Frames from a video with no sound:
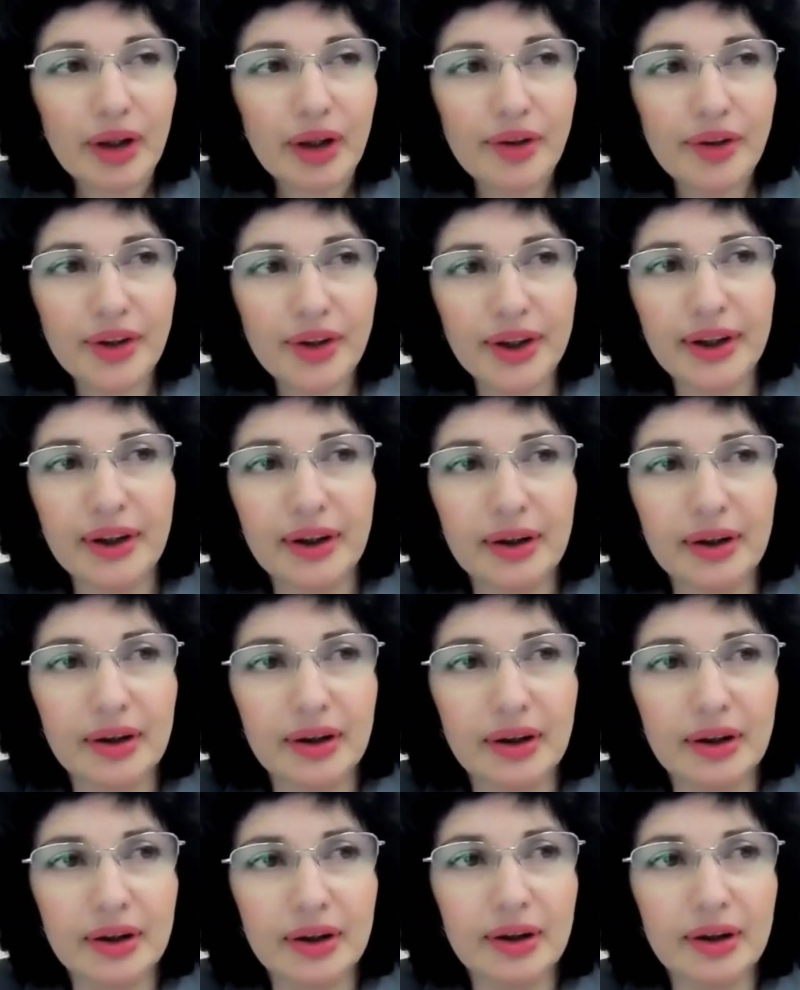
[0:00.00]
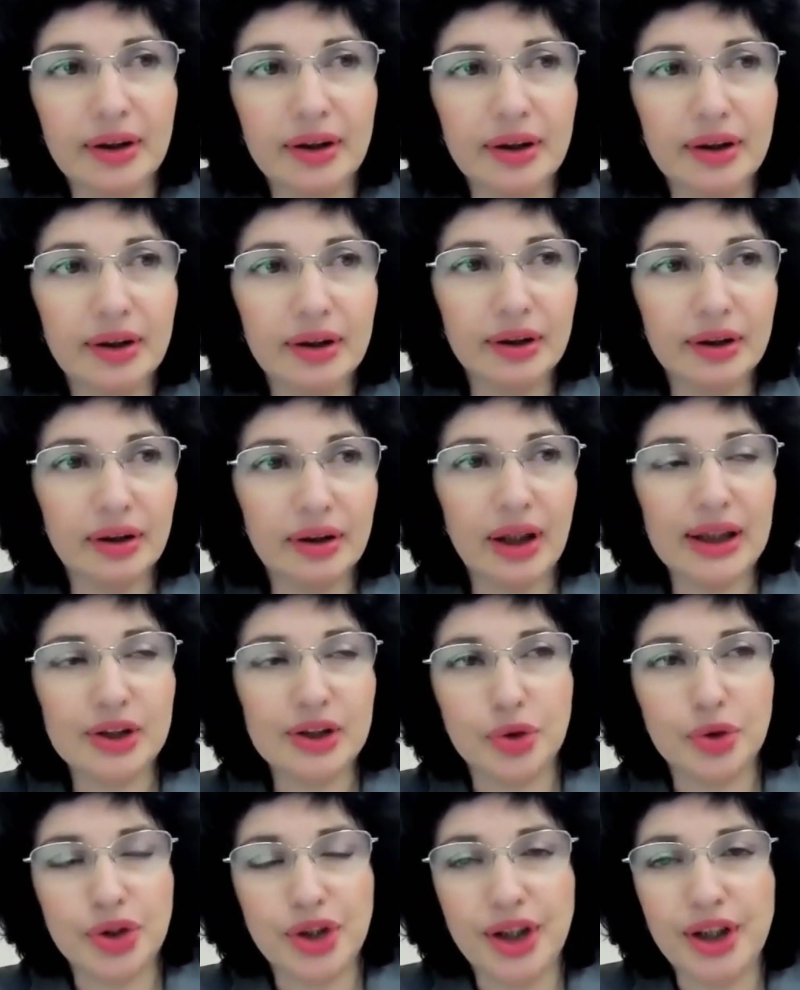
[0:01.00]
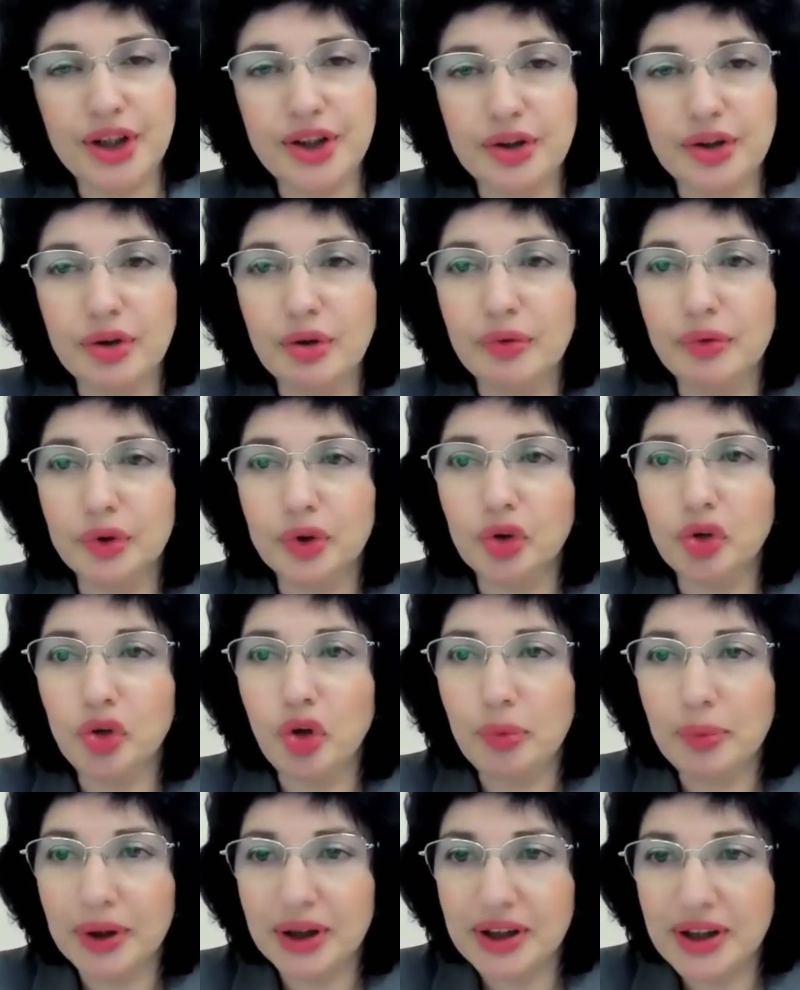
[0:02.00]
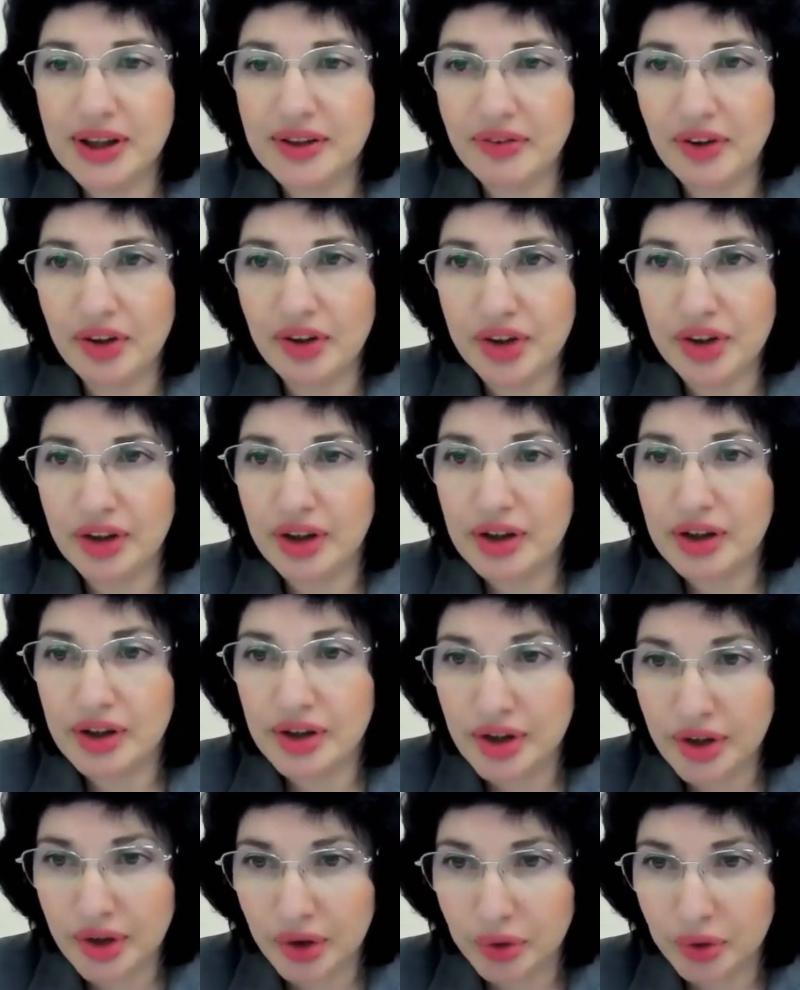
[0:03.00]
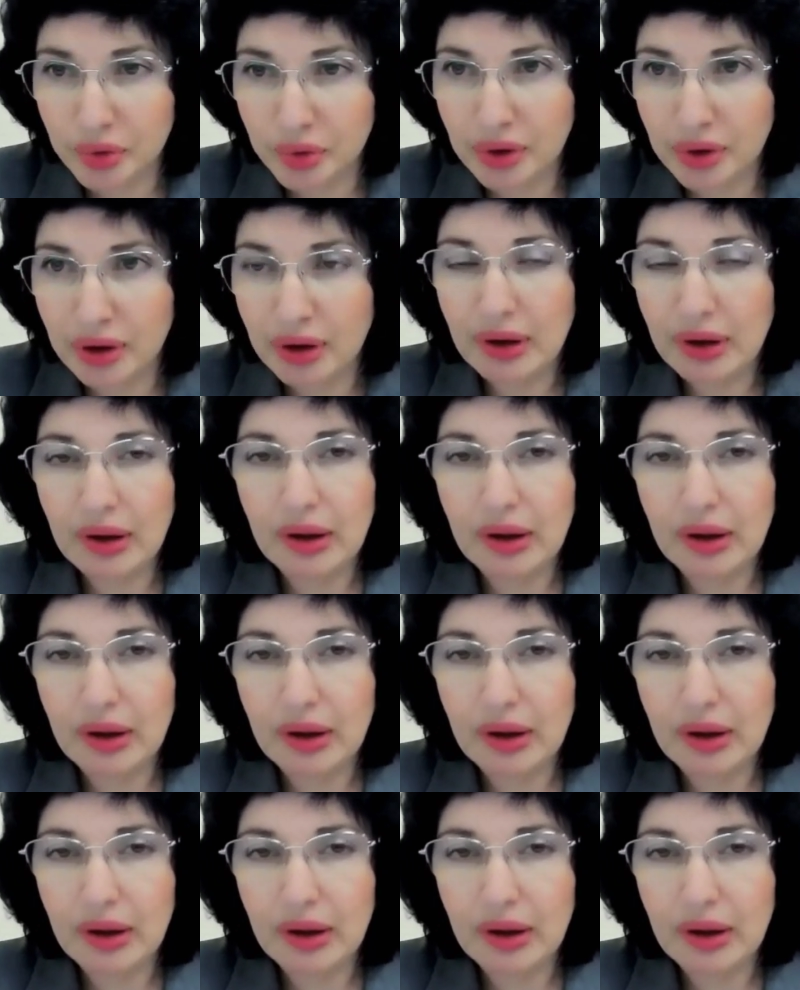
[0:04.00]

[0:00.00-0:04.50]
the association of autonomic dysfunction and stroke.